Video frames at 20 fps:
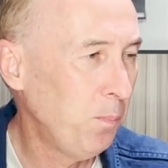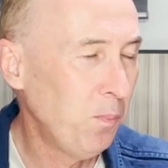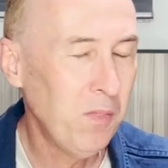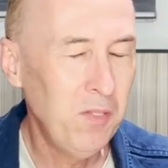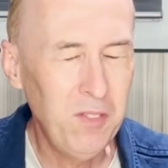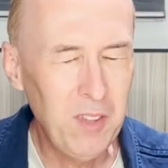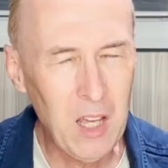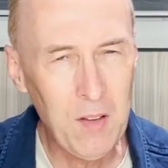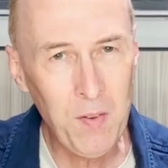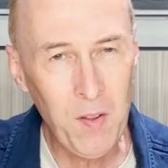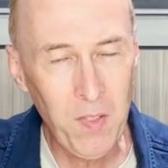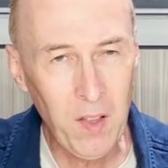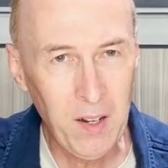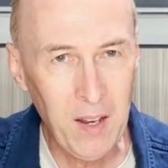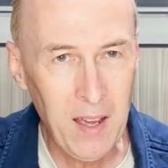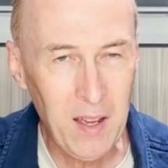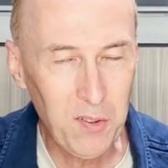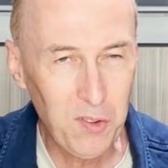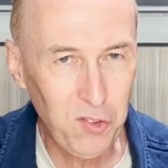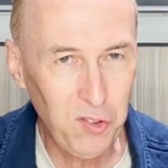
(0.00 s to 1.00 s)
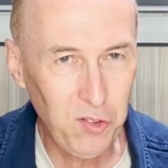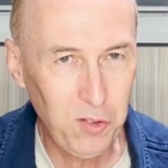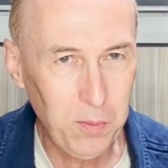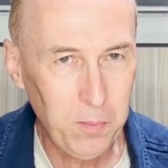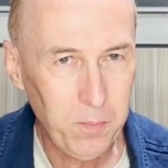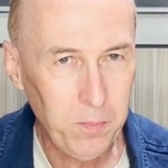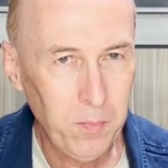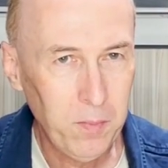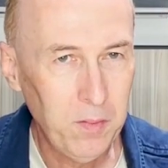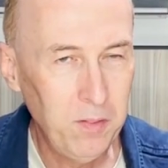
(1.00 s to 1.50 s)

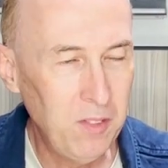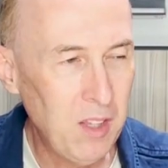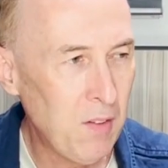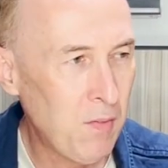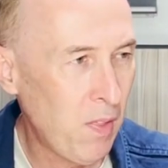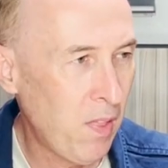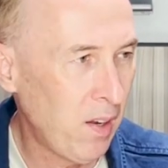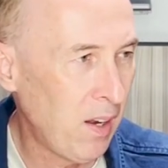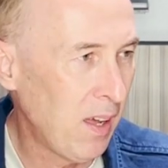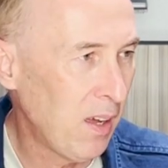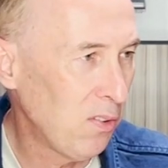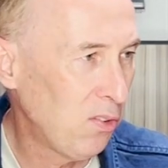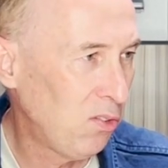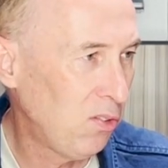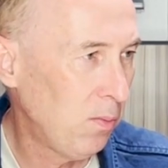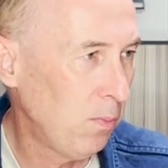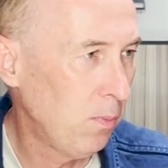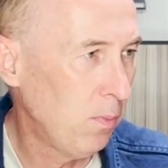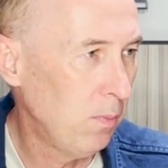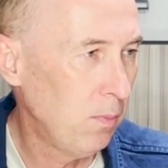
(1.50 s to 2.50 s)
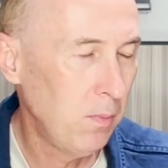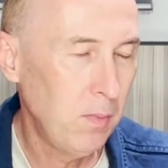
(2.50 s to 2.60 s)
nevertheless. Nevertheless.